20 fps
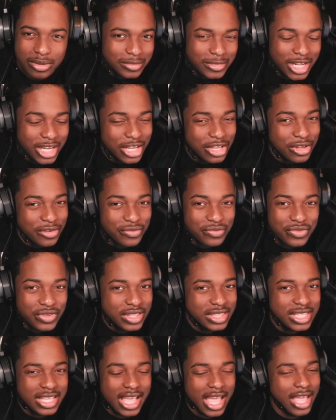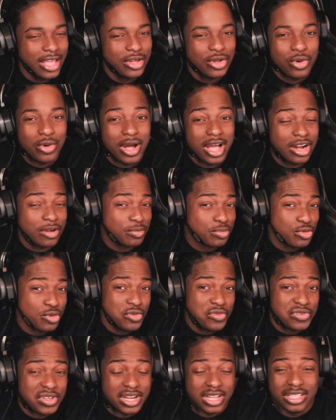Nigga, you're 58. You don't gotta
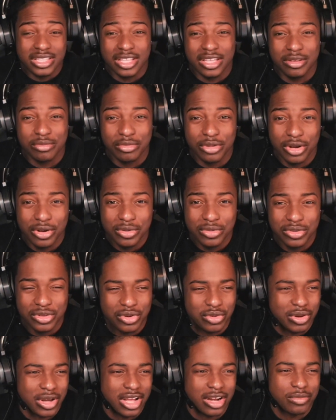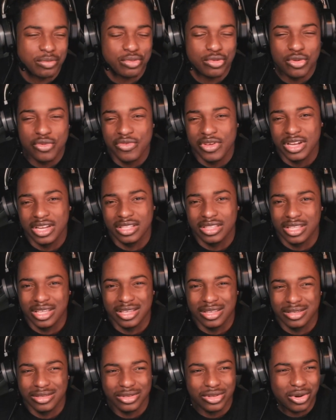prove anything, bro. You don't gotta prove
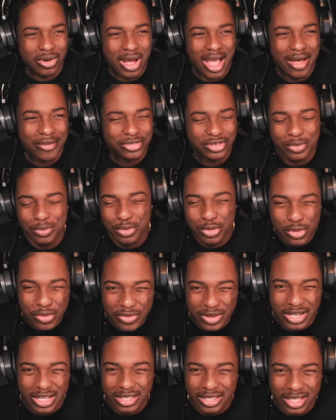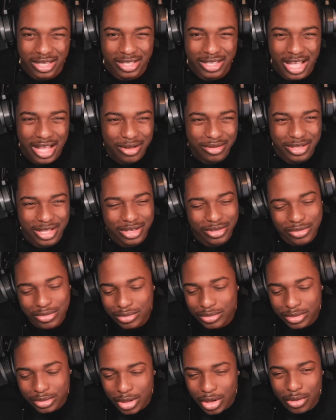anything. You don't have to prove anything. That you
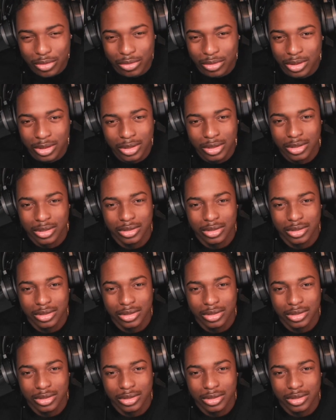know.